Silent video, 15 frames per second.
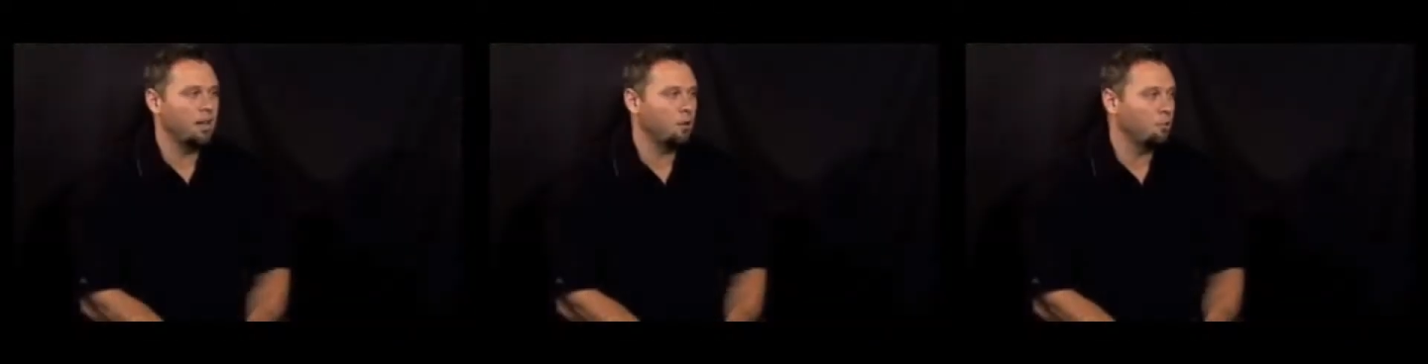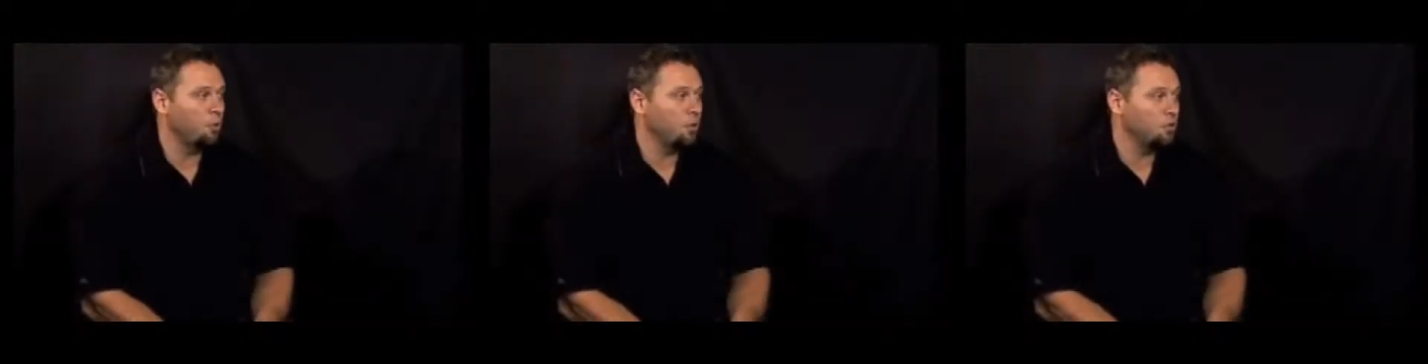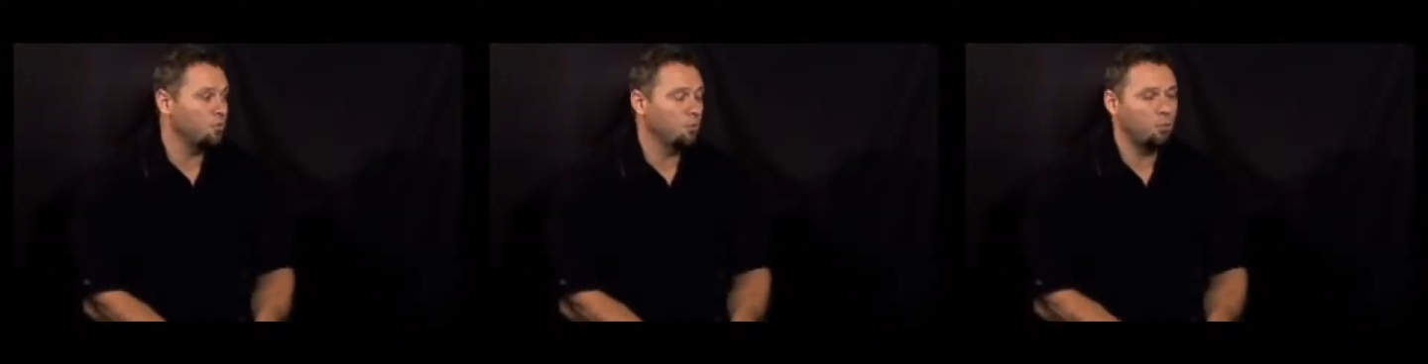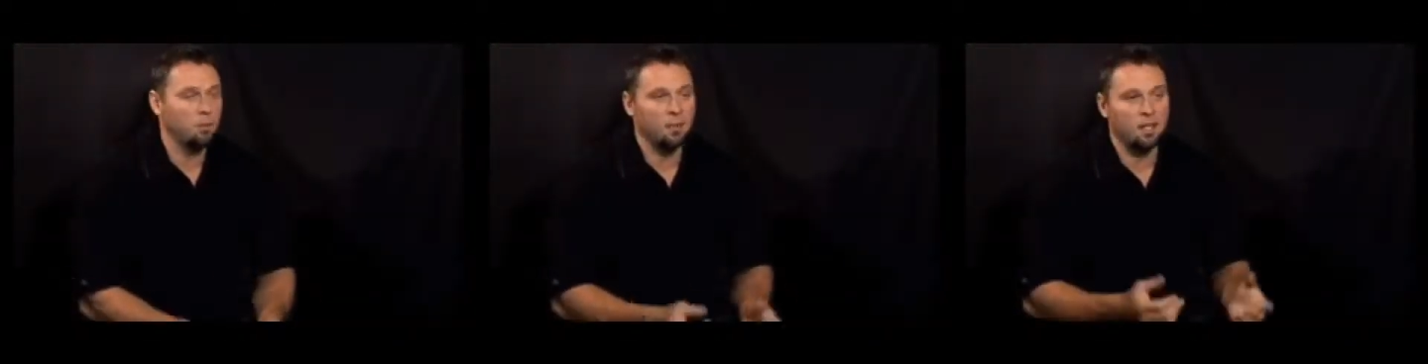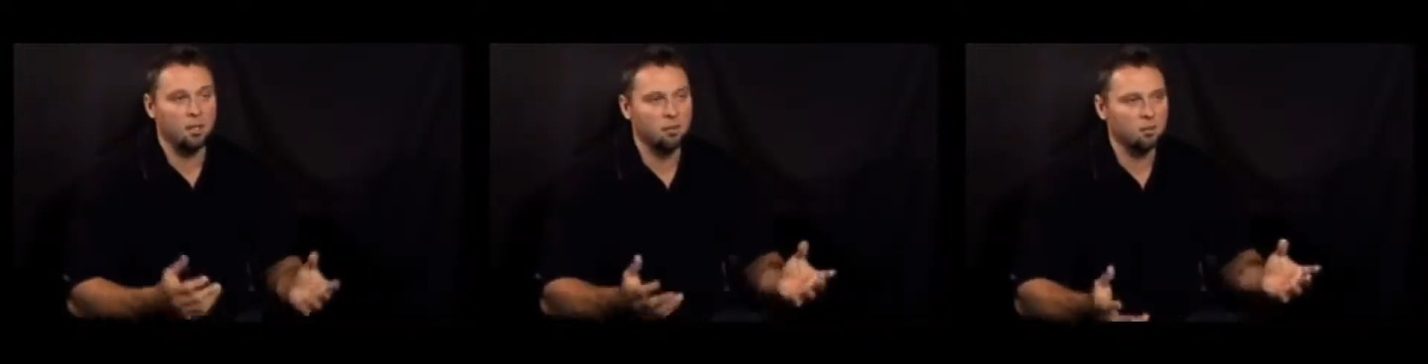how he plays football
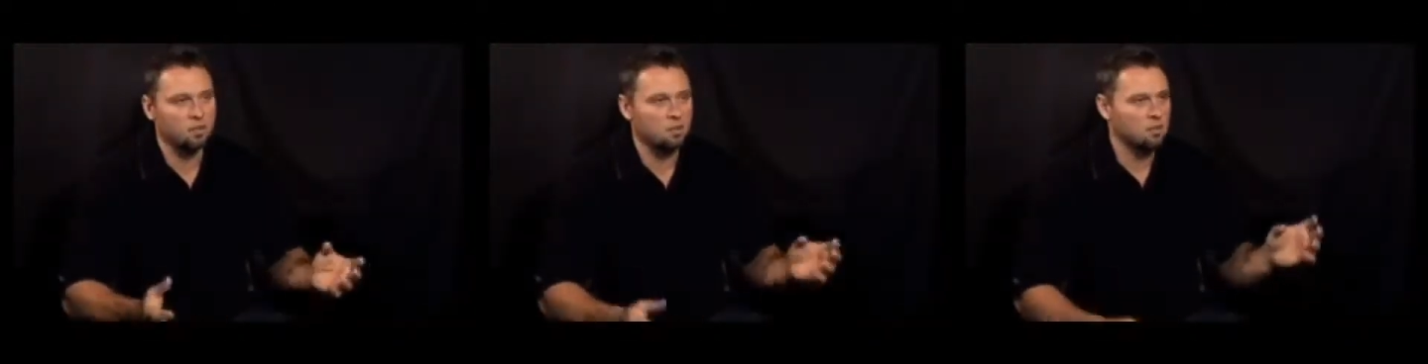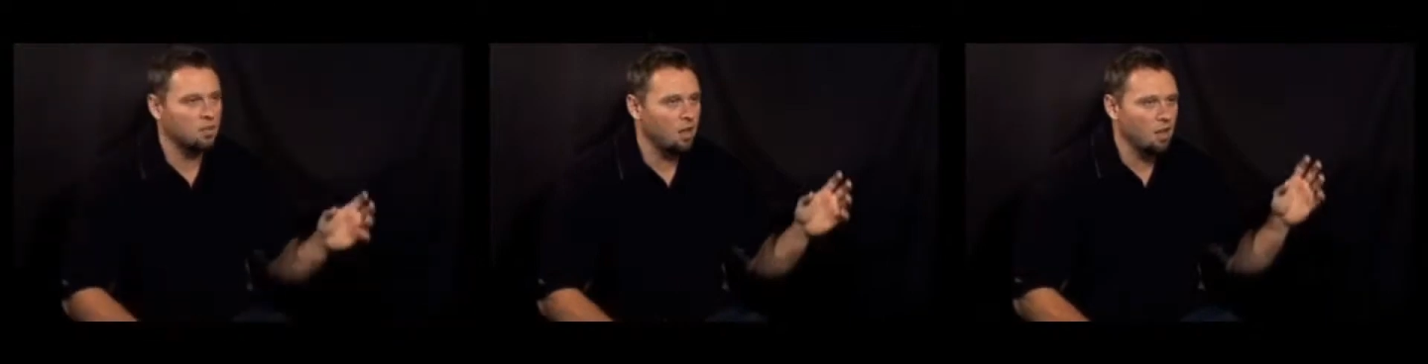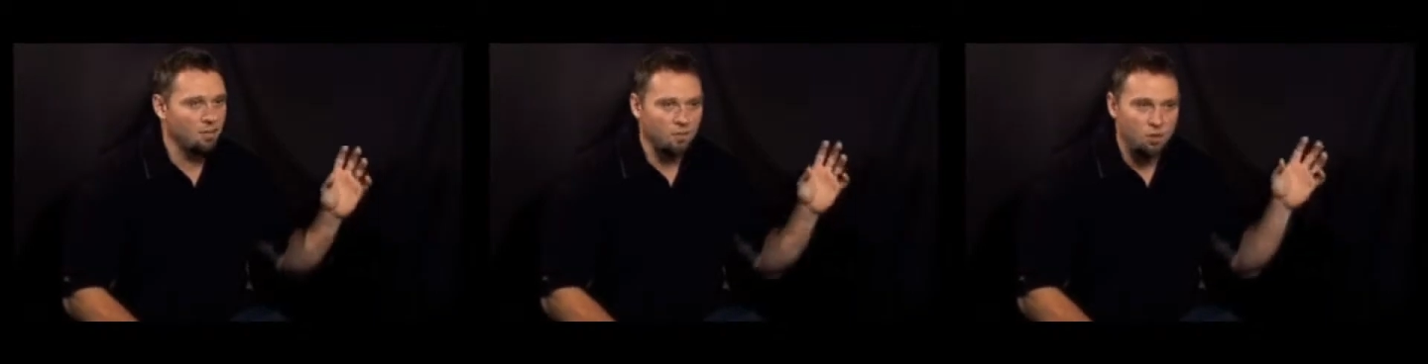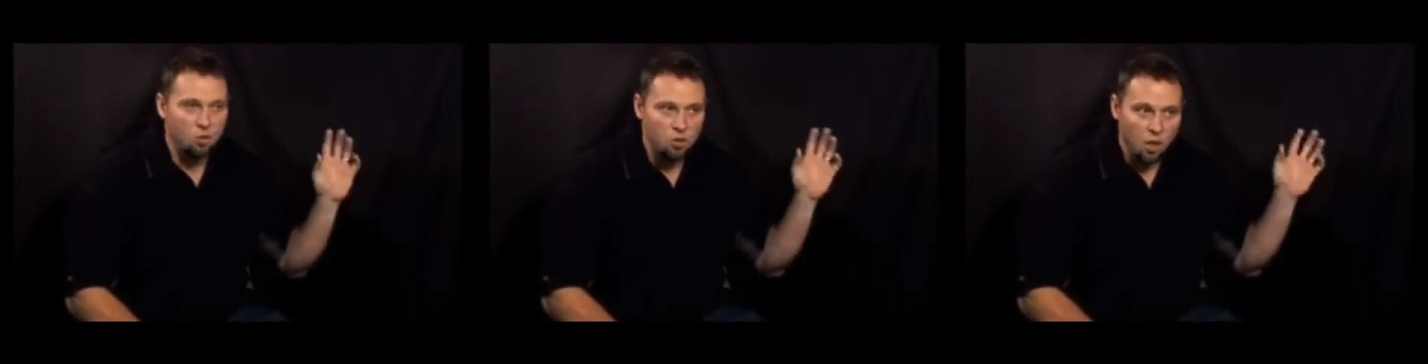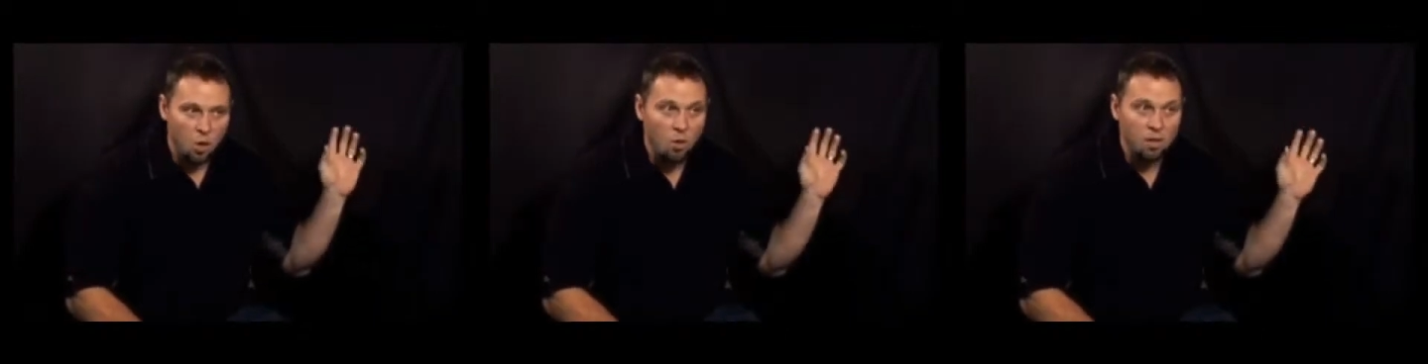but how he runs his life. And you
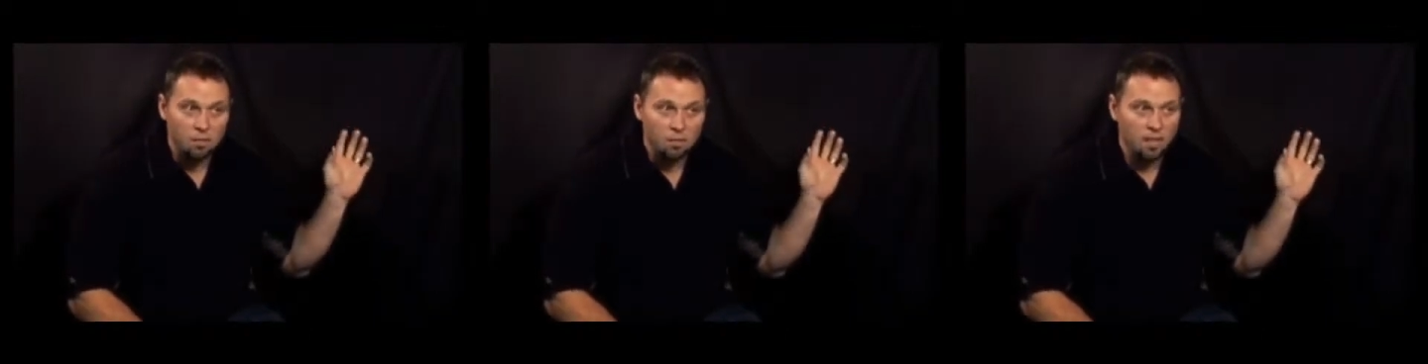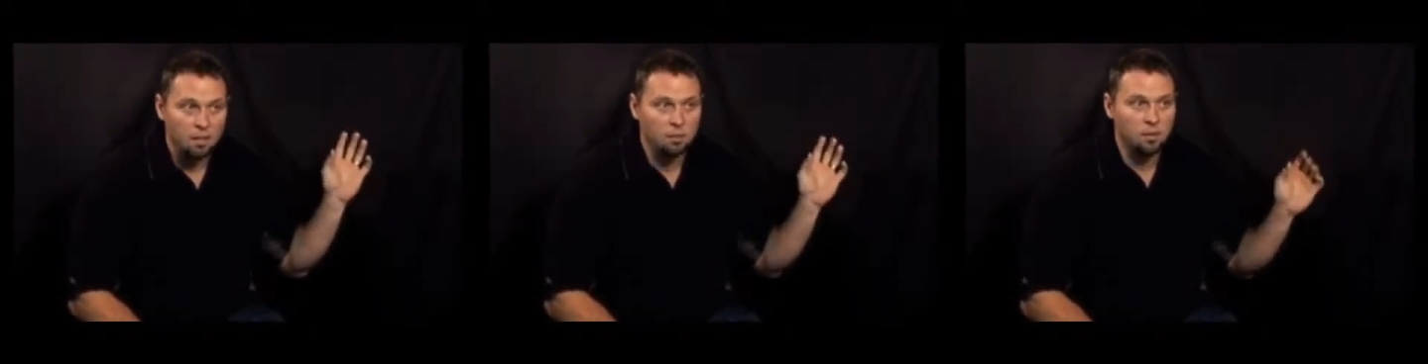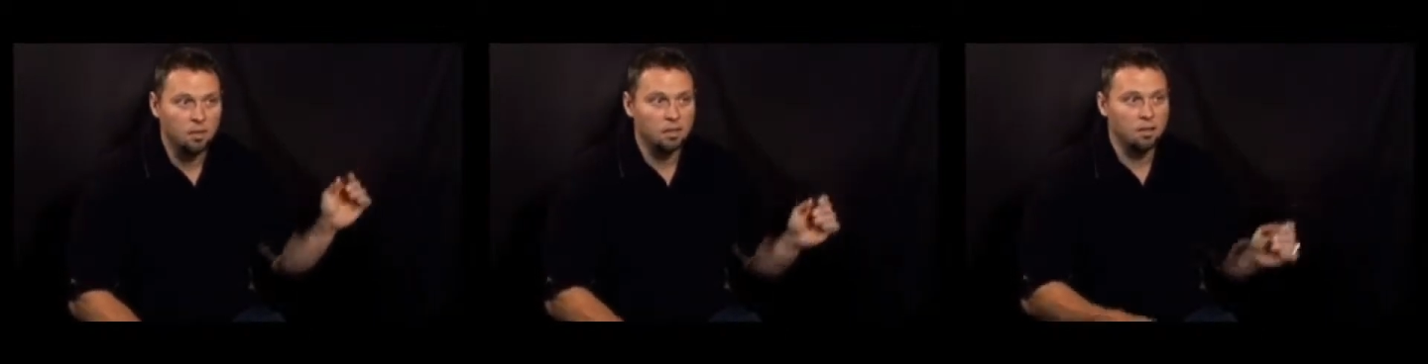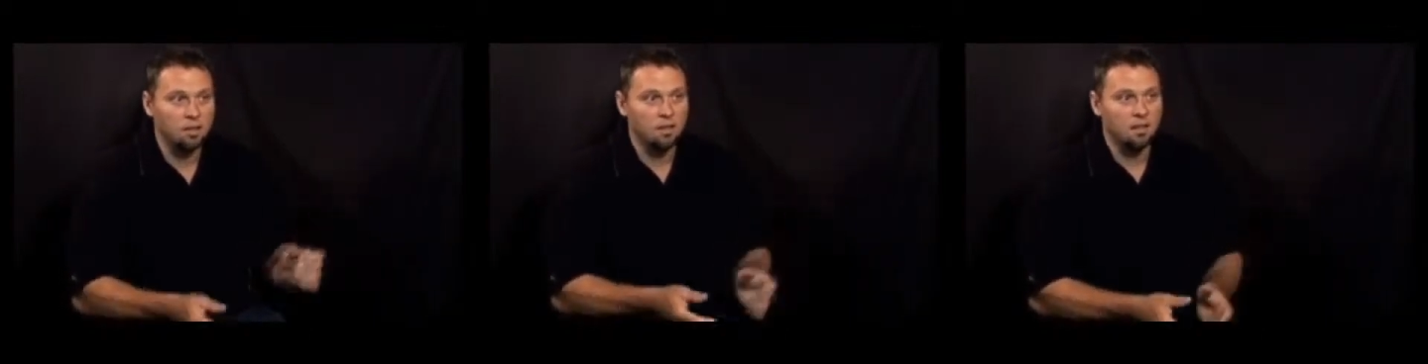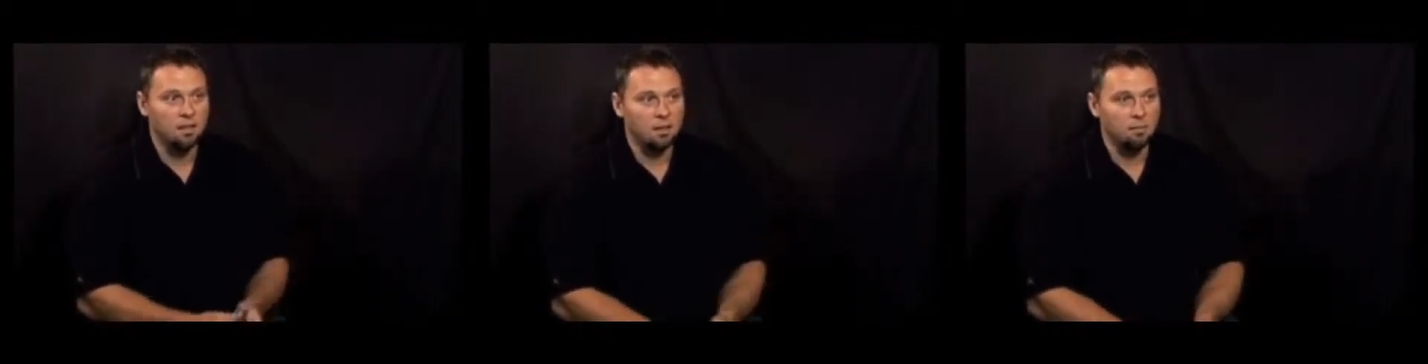know him that way,
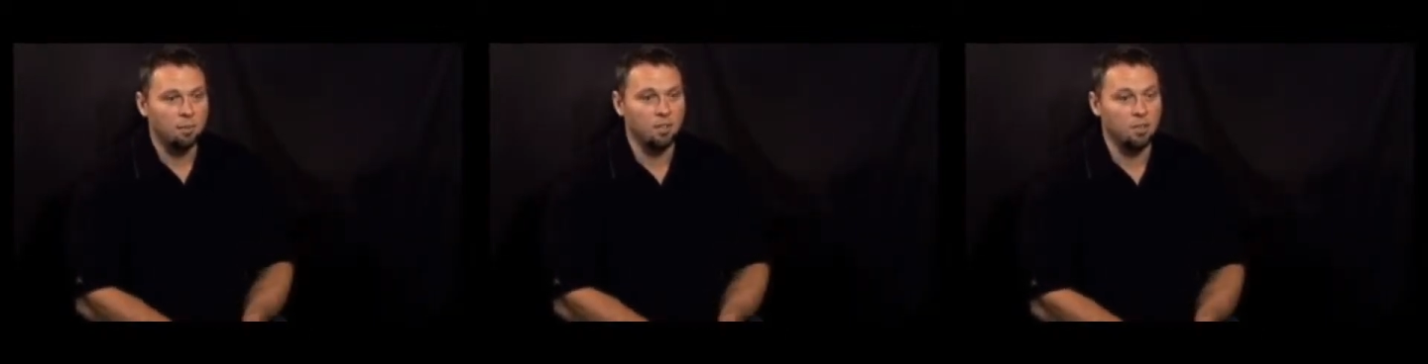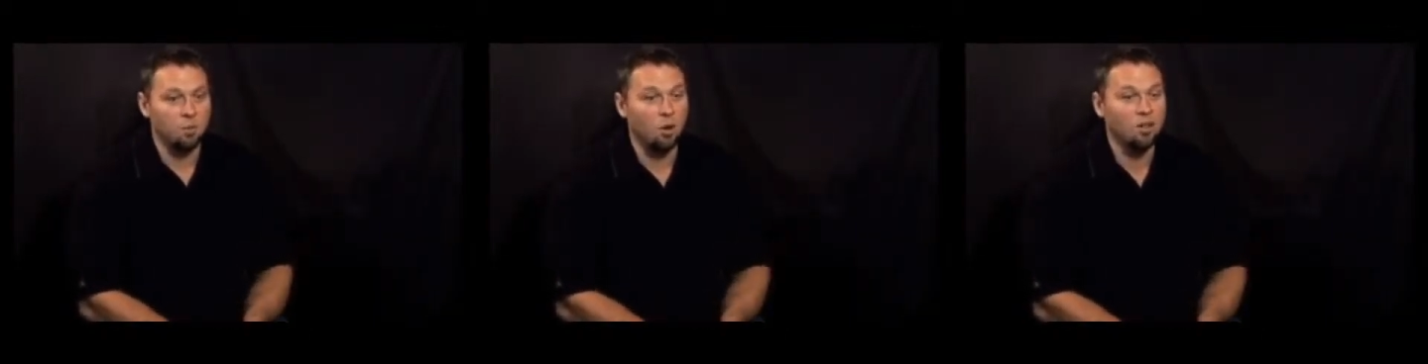but you